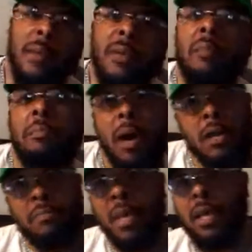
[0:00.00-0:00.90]
keep it a
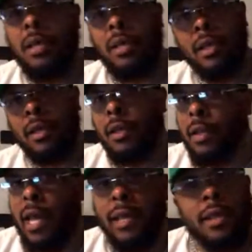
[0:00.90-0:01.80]
buck, man.
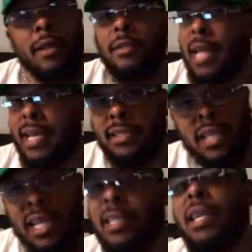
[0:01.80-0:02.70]
Like Dice,
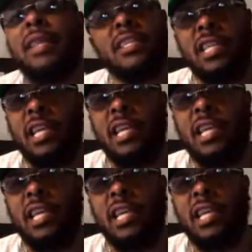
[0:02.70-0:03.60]
he's another channel.
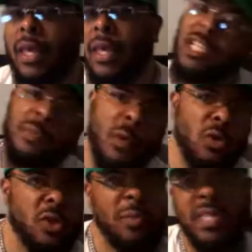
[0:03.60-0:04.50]
He's
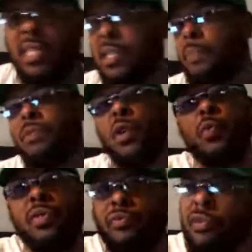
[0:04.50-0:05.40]
supposed to be sitting up there with